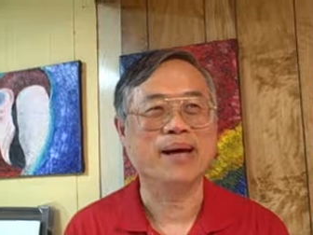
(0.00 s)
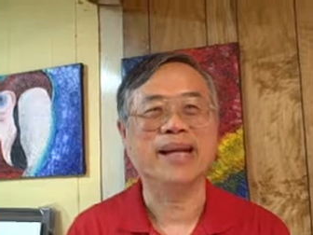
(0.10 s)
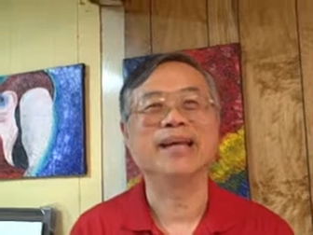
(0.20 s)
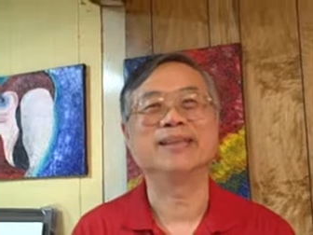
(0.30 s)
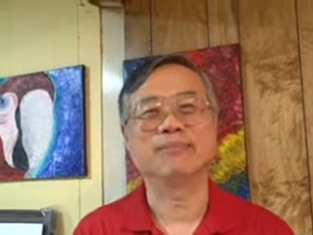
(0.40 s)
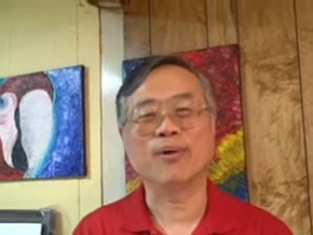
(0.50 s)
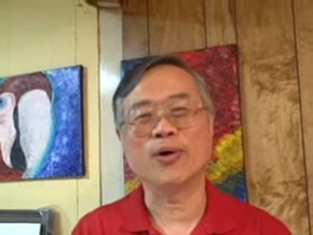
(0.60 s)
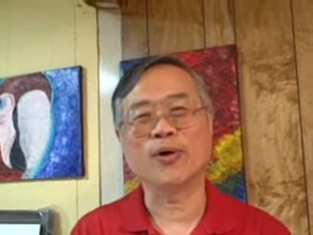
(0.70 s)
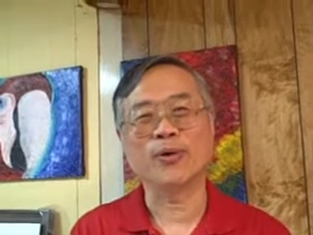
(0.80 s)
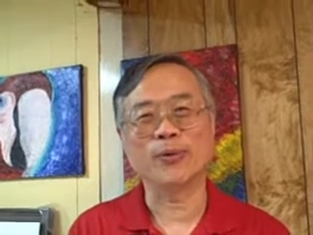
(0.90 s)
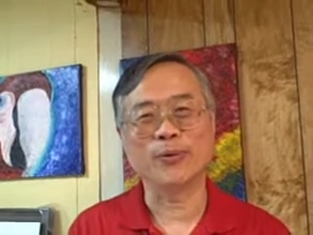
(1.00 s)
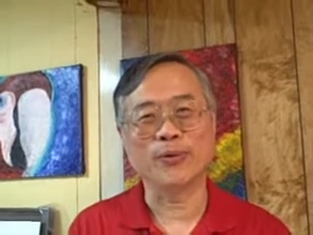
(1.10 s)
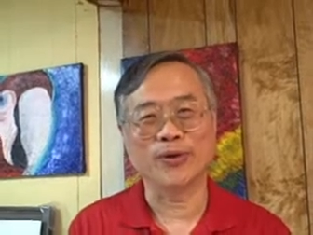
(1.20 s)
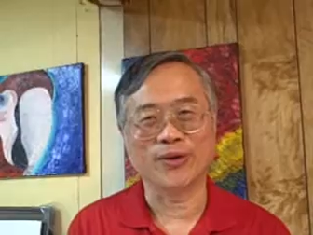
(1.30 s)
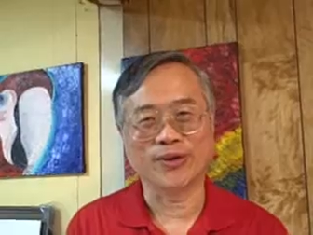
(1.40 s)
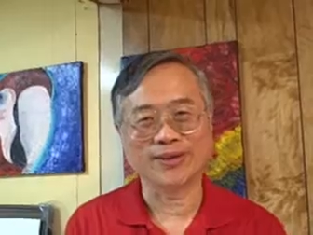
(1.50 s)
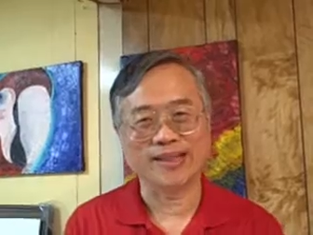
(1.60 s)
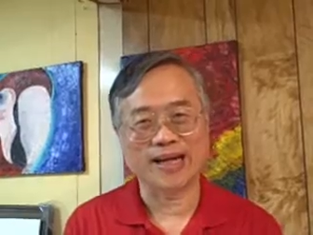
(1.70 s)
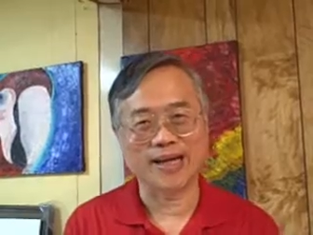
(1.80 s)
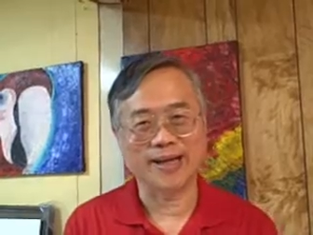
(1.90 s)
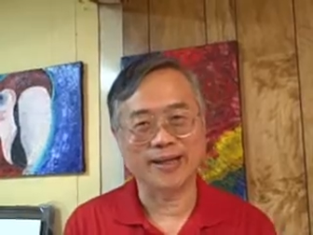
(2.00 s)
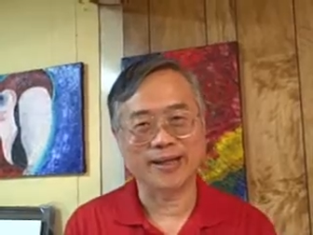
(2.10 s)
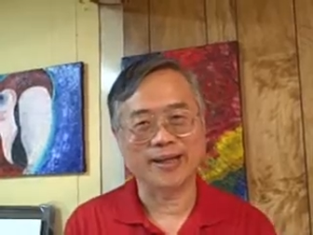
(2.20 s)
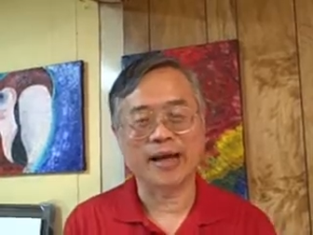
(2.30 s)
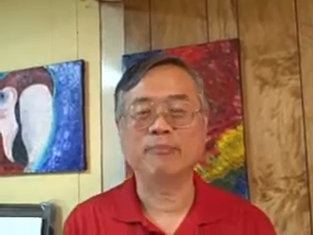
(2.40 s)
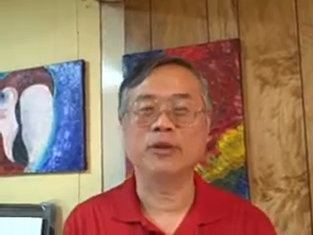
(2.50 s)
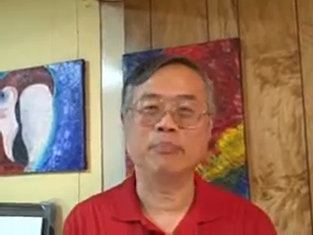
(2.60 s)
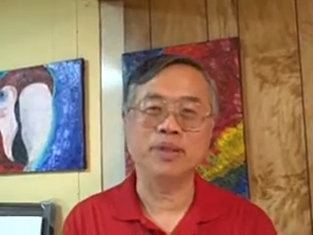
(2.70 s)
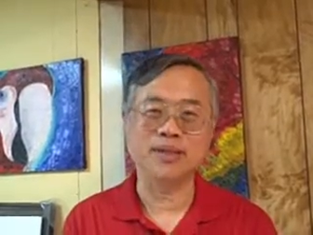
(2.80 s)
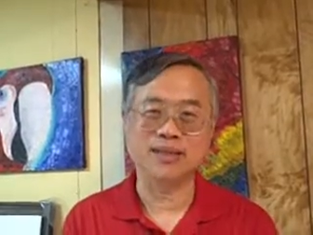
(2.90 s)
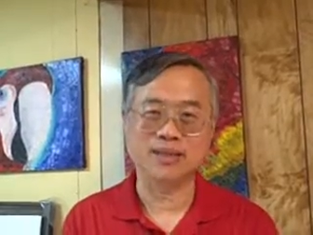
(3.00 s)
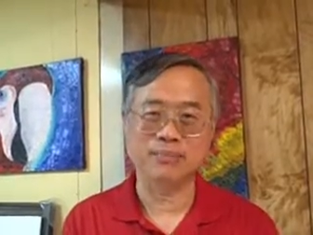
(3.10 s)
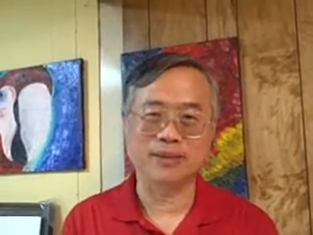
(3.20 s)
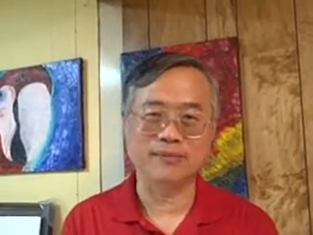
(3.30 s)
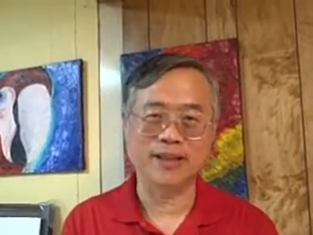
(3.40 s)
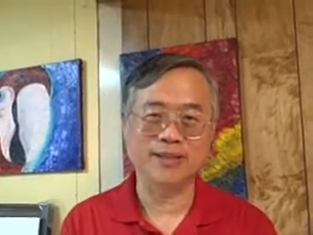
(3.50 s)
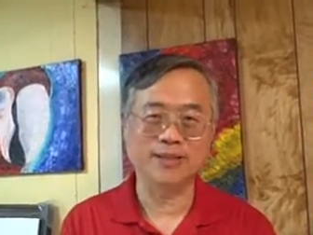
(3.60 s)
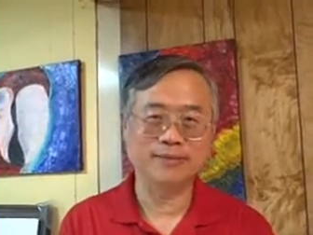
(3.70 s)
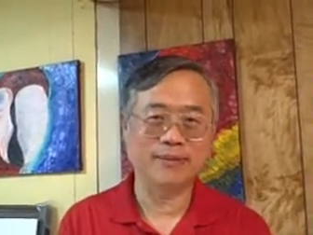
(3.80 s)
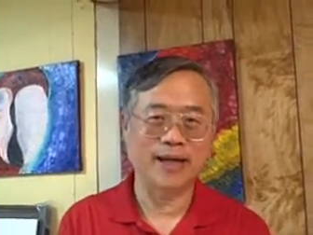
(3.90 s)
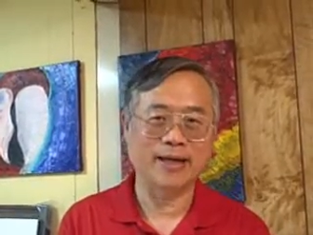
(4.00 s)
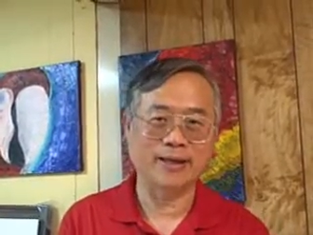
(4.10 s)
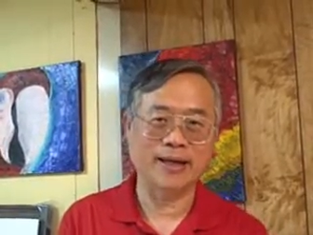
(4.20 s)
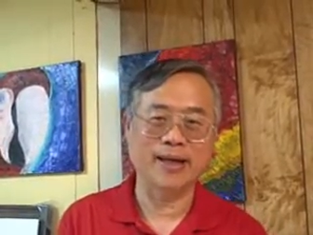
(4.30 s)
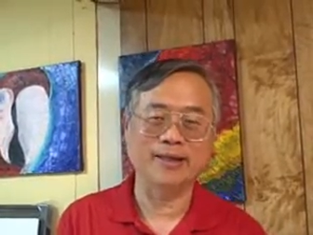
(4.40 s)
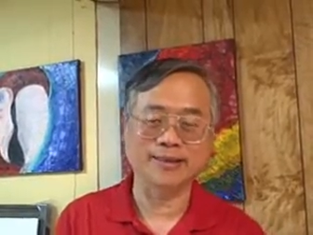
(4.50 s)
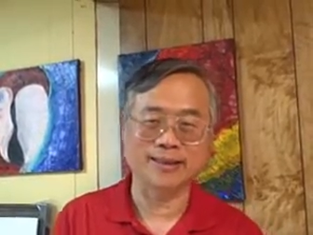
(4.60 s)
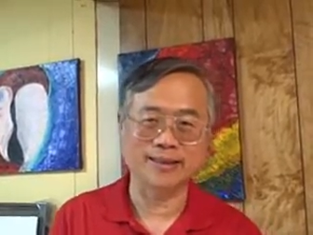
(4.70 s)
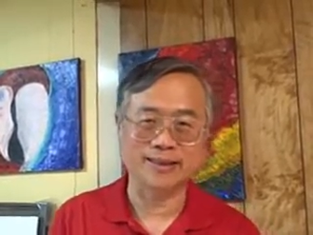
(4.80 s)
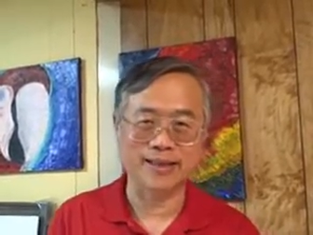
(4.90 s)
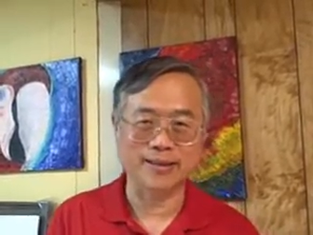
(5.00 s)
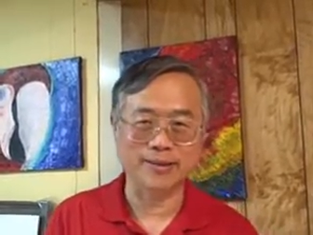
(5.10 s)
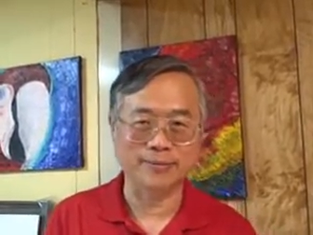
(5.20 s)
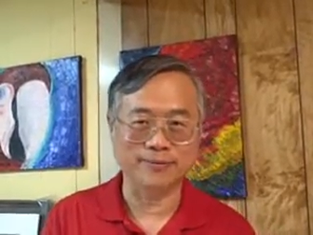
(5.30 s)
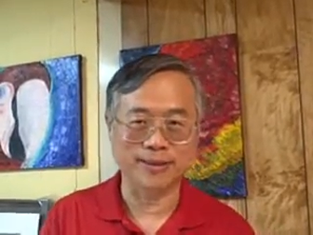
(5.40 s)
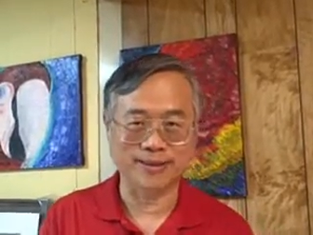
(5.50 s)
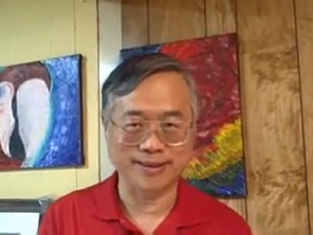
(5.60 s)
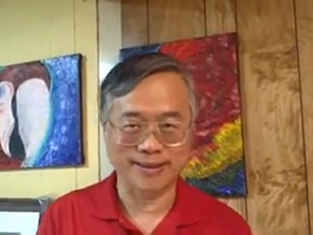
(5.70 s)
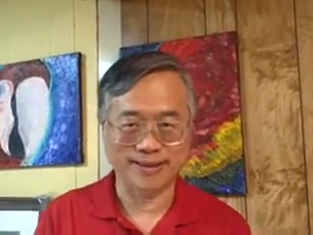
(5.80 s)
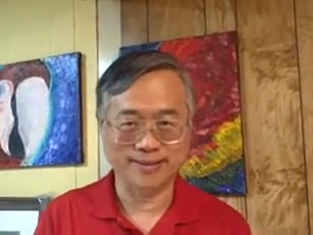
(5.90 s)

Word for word: My name is Paul Huo, and uh, I'm a business professor at uh, Henderson State University.